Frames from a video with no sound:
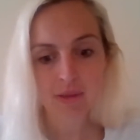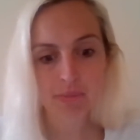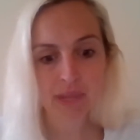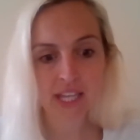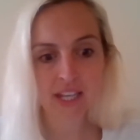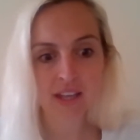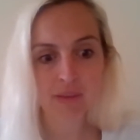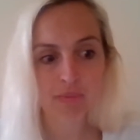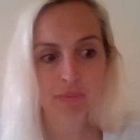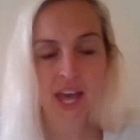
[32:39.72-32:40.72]
being a
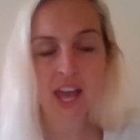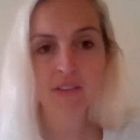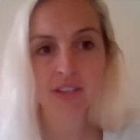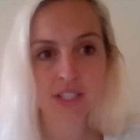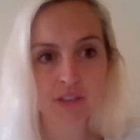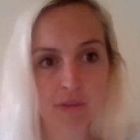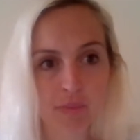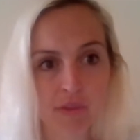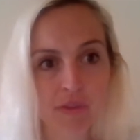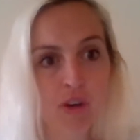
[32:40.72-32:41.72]
parent of a
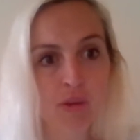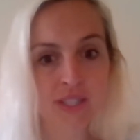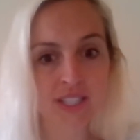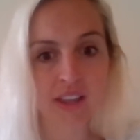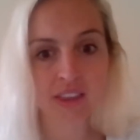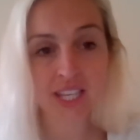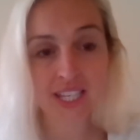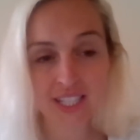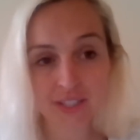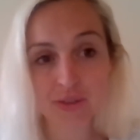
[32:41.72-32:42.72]
performance
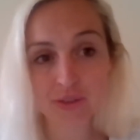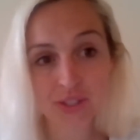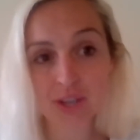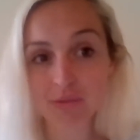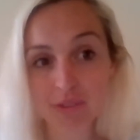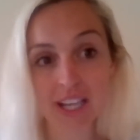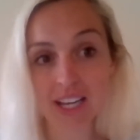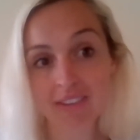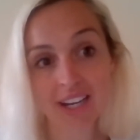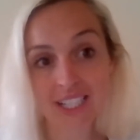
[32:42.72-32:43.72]
athlete is also
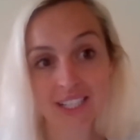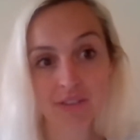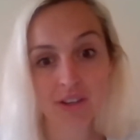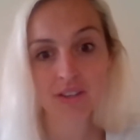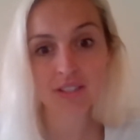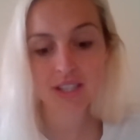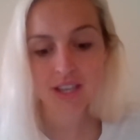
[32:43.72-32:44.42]
really, really difficult.